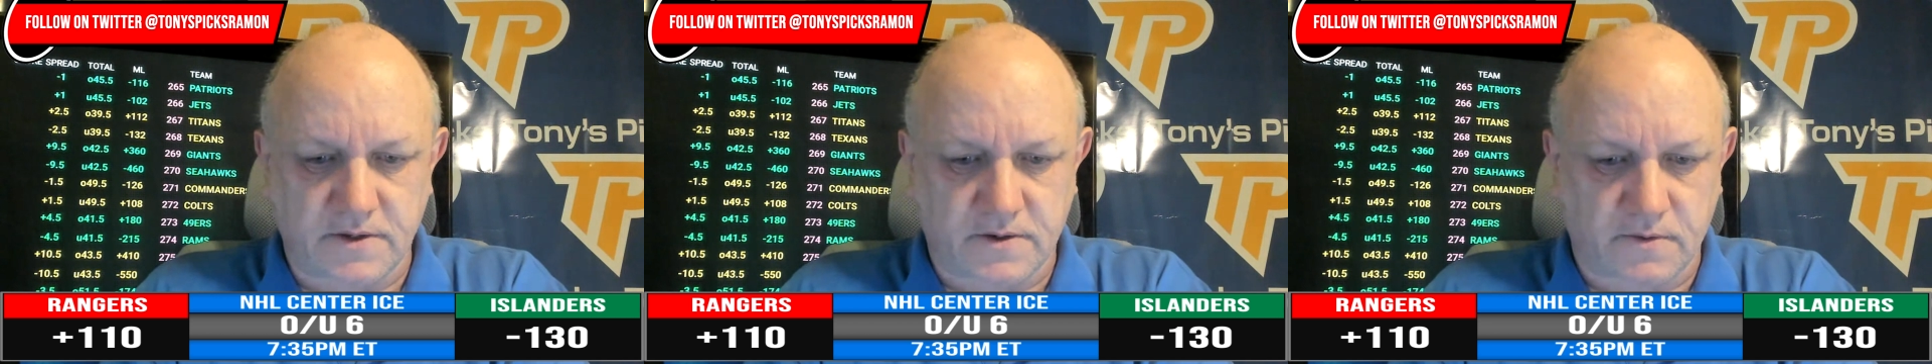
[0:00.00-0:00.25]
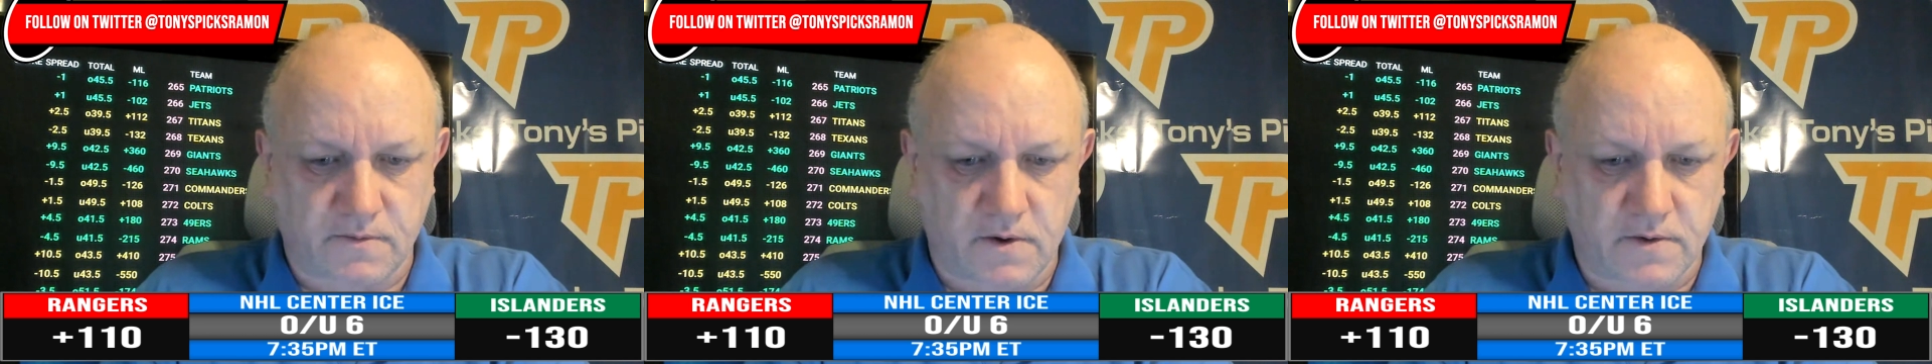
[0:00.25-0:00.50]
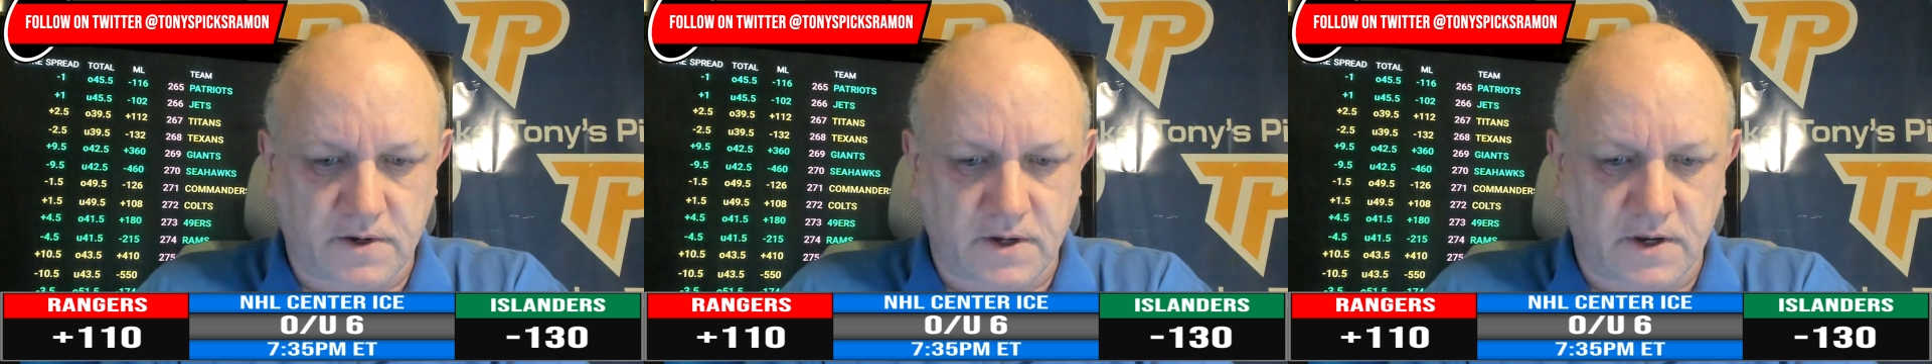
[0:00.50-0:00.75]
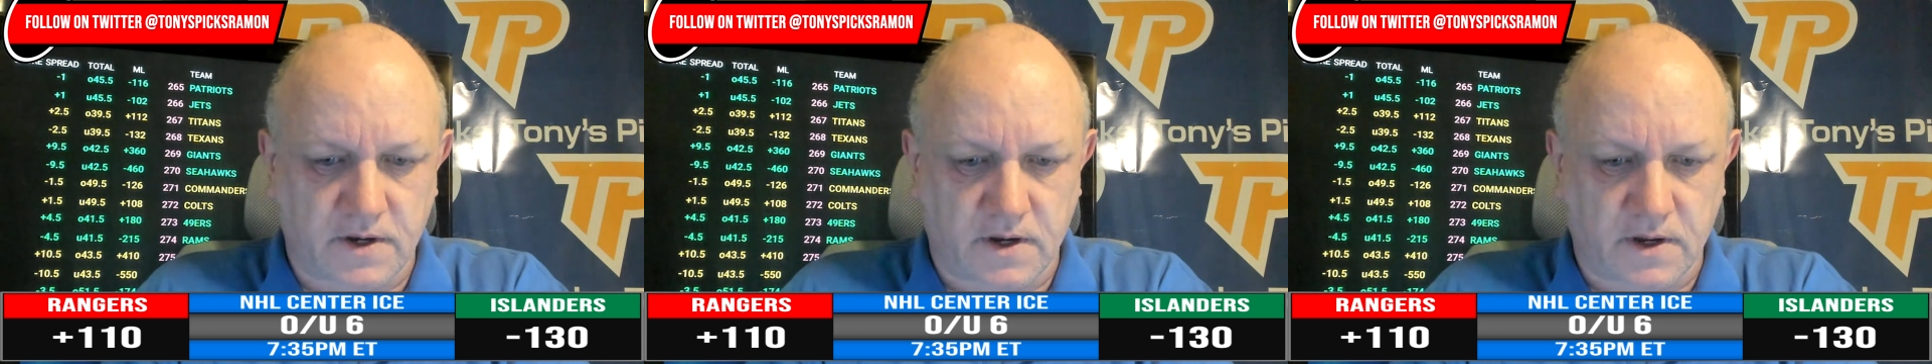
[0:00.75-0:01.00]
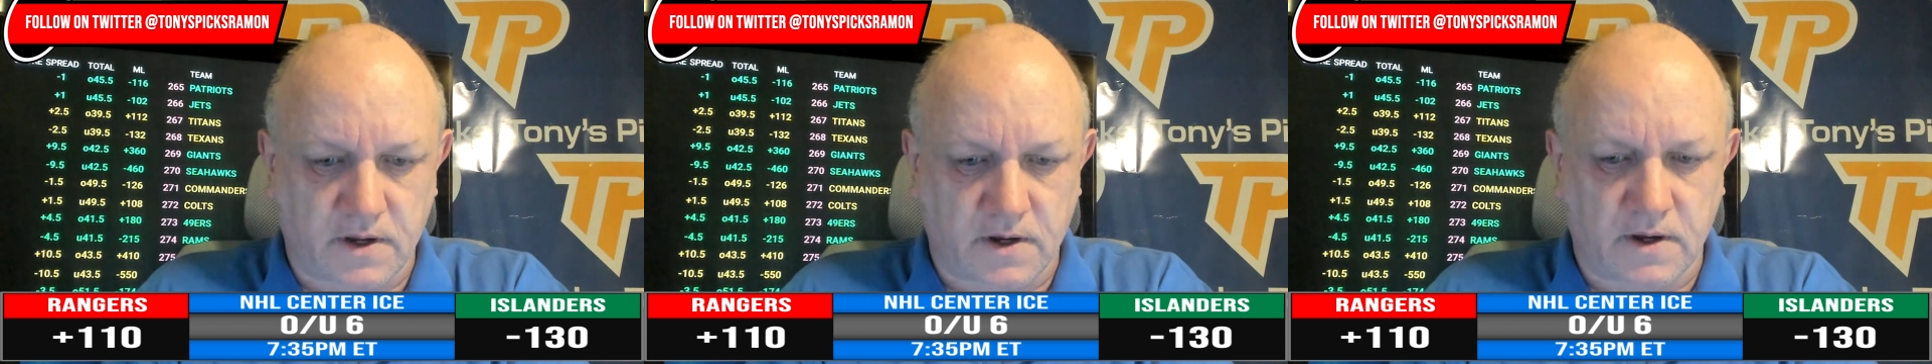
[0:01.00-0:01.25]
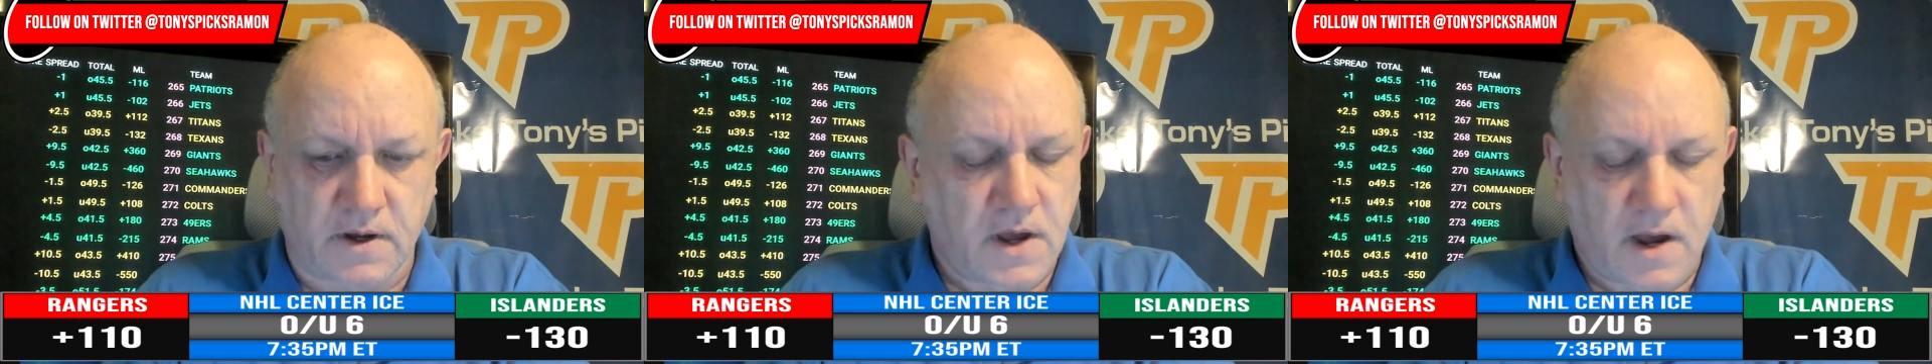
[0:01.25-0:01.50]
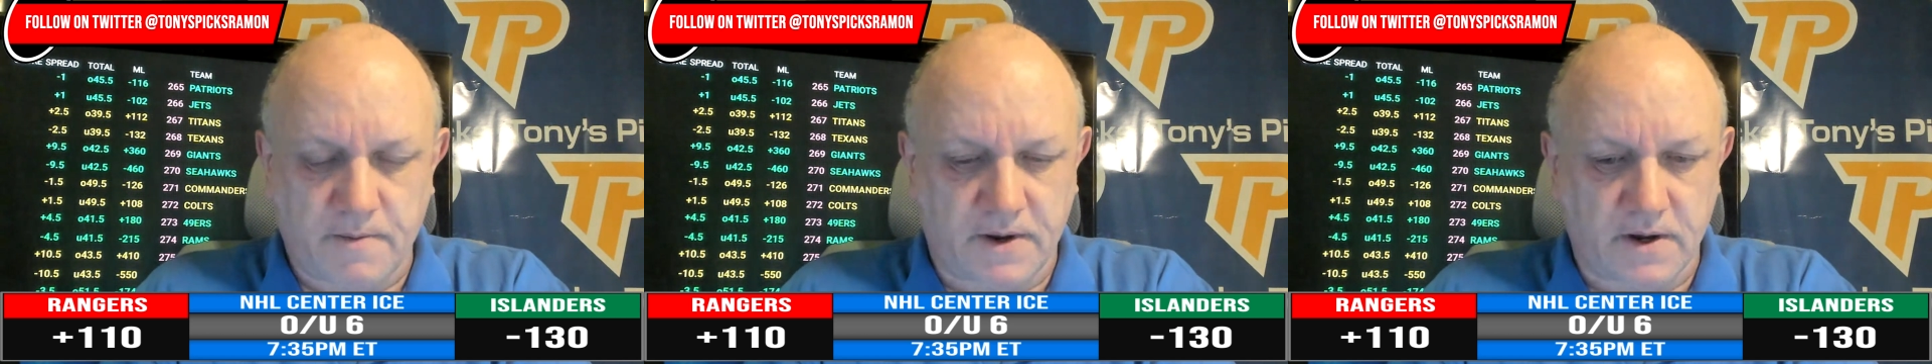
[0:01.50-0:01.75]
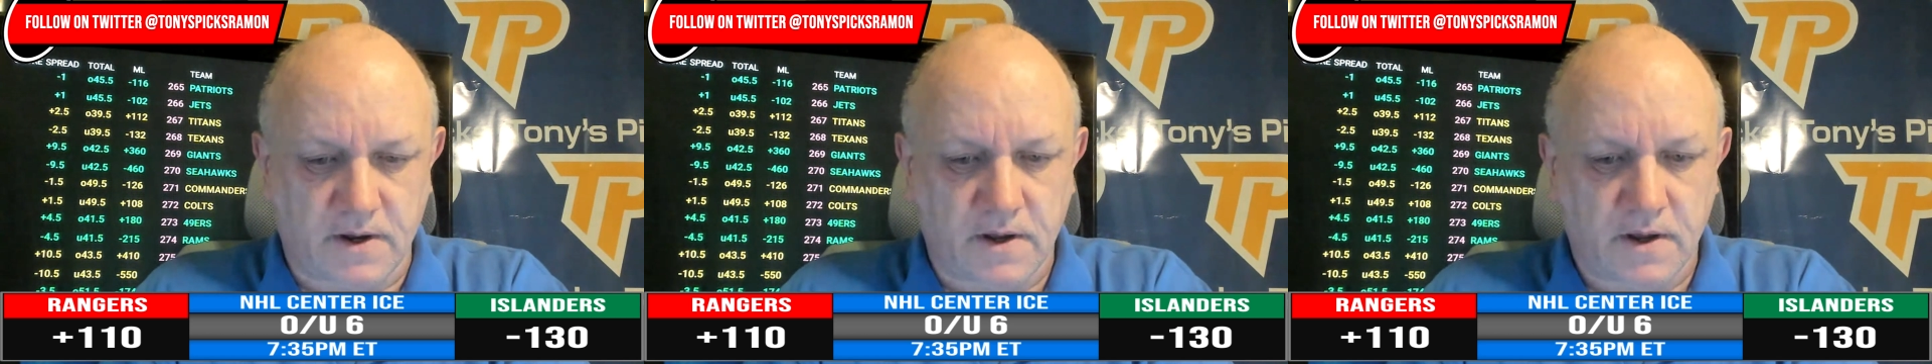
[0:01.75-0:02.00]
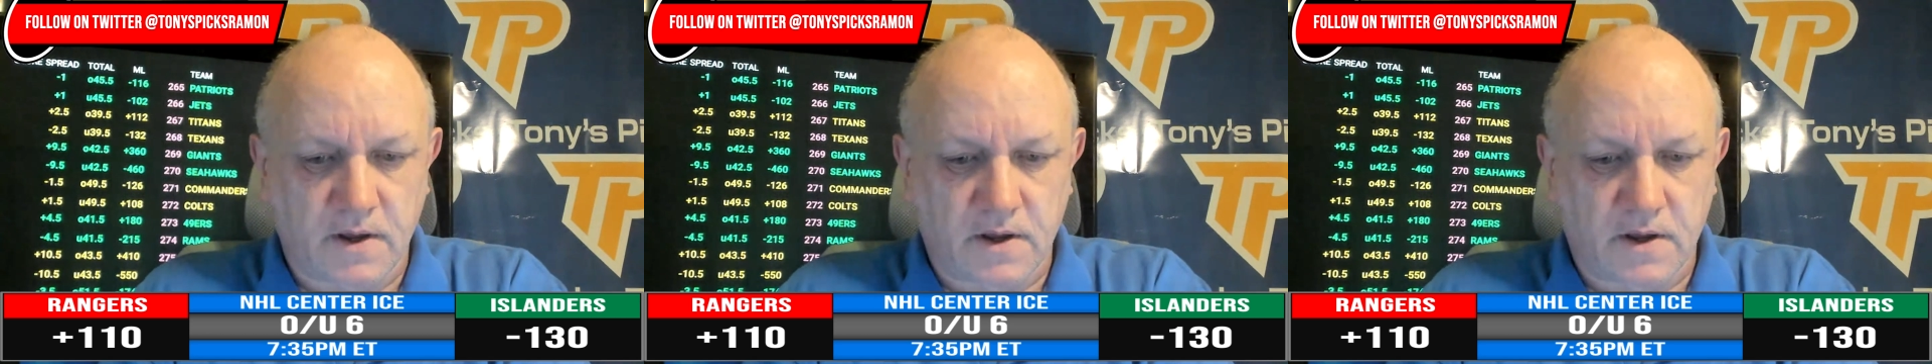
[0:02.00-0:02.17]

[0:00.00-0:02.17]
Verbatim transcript: and Sorokin, uh, I mean, uh,